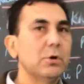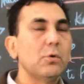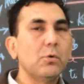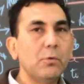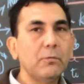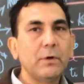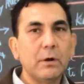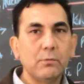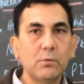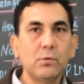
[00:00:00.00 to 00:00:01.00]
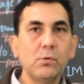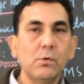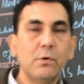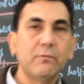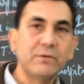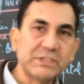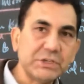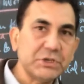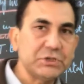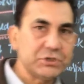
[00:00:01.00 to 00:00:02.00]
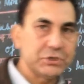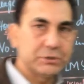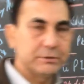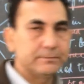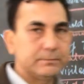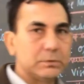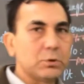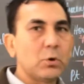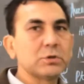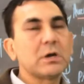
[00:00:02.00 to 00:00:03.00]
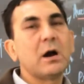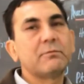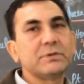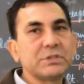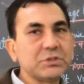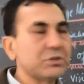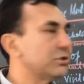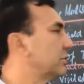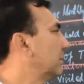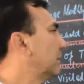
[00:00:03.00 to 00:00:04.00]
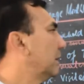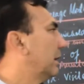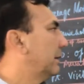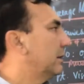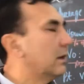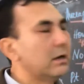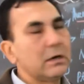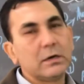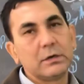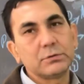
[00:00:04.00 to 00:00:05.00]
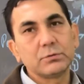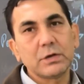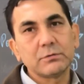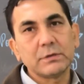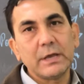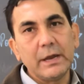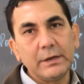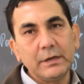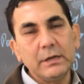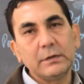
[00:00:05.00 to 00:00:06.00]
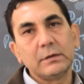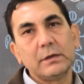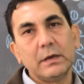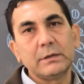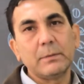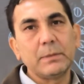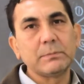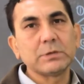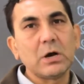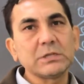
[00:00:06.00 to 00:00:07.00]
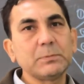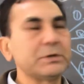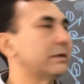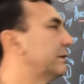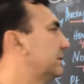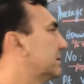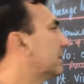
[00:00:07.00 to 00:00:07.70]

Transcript: who visited, those are visited in the 2018 in the PIMS hospital, this is